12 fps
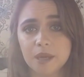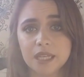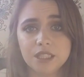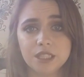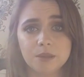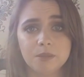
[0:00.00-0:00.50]

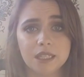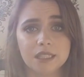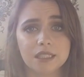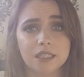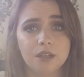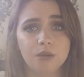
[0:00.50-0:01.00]
pair just
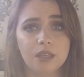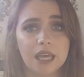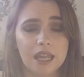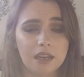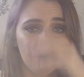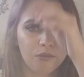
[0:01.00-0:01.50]
because I don't
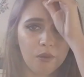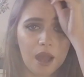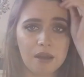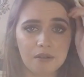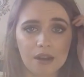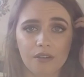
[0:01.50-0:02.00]
get enough
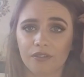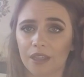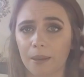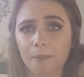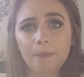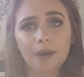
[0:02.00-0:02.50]
wear out of
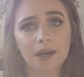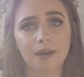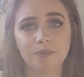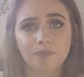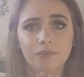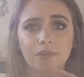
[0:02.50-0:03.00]
them,
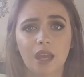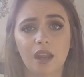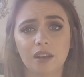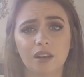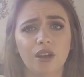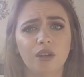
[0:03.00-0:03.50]
but I
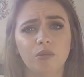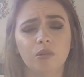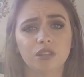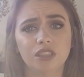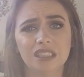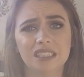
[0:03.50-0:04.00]
don't know,
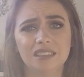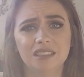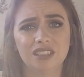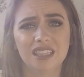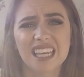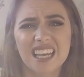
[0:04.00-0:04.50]
what do you
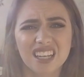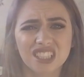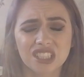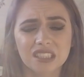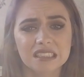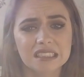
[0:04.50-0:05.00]
think I
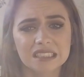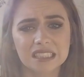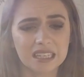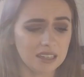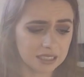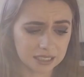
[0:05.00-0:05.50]
should?
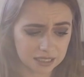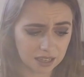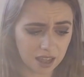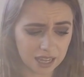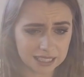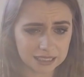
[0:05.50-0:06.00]
I can't
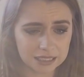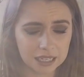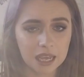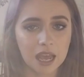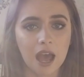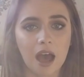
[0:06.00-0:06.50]
decide.
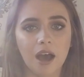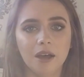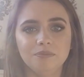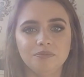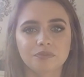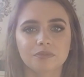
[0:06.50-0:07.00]

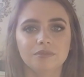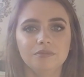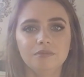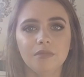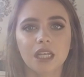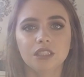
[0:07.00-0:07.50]

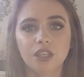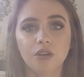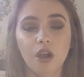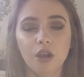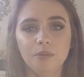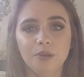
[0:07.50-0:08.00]

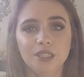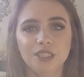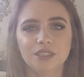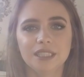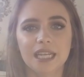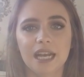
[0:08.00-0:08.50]
So I hope you
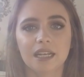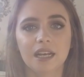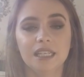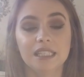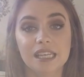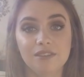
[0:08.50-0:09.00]
enjoyed that,
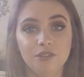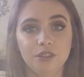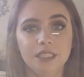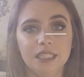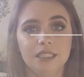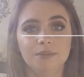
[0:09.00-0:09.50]
guys. If
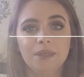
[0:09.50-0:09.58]
you did,